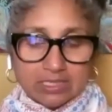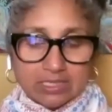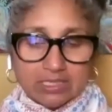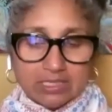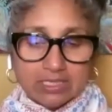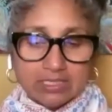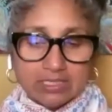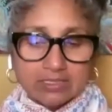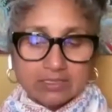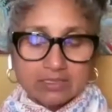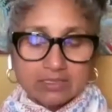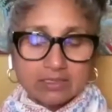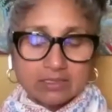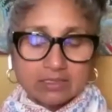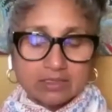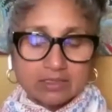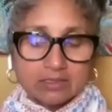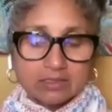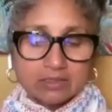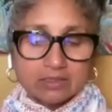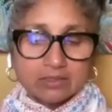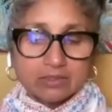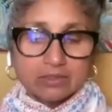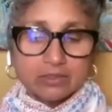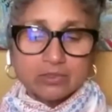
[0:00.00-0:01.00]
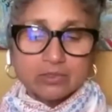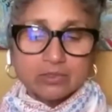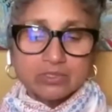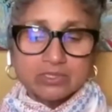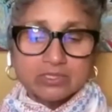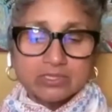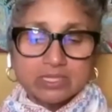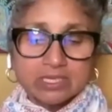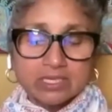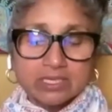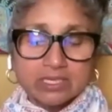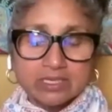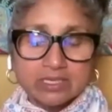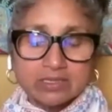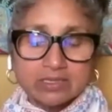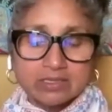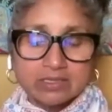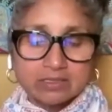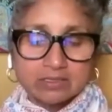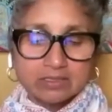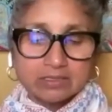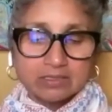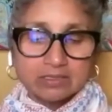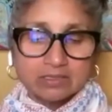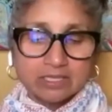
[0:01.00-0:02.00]
And you said
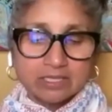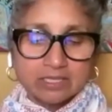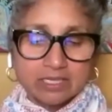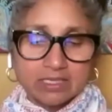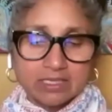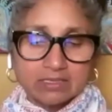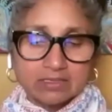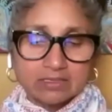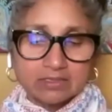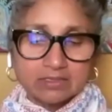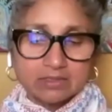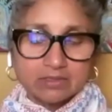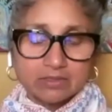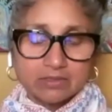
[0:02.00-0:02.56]
that